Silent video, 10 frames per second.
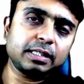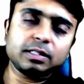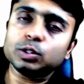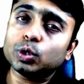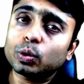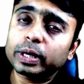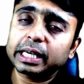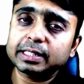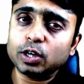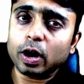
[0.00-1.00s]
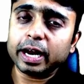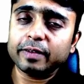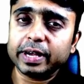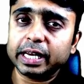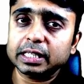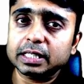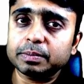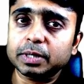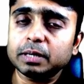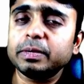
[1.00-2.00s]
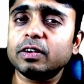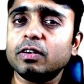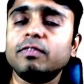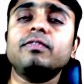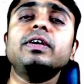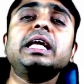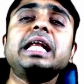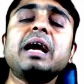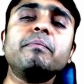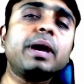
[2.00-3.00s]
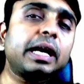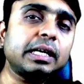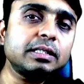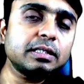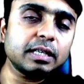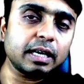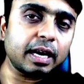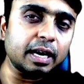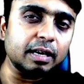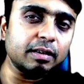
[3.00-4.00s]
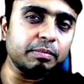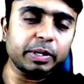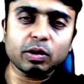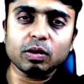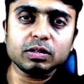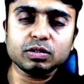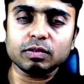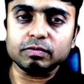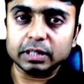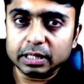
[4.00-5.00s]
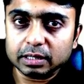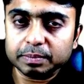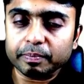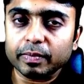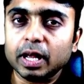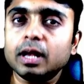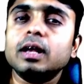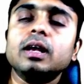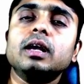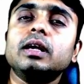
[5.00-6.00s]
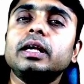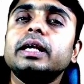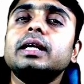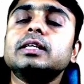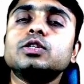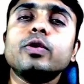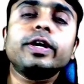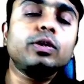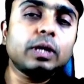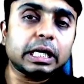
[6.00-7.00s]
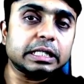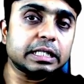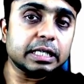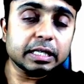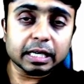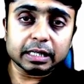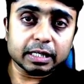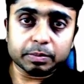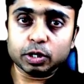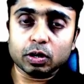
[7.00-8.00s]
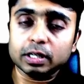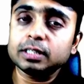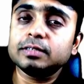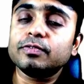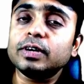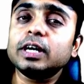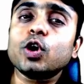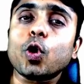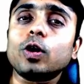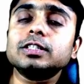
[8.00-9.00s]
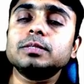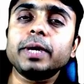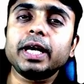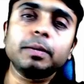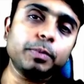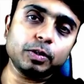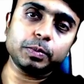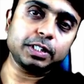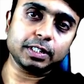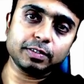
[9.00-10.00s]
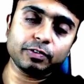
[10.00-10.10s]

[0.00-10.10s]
Though he is not having any symptom, he will feel embarrassed, and because of this, he is going to consult a dermatologist for cosmetic purposes.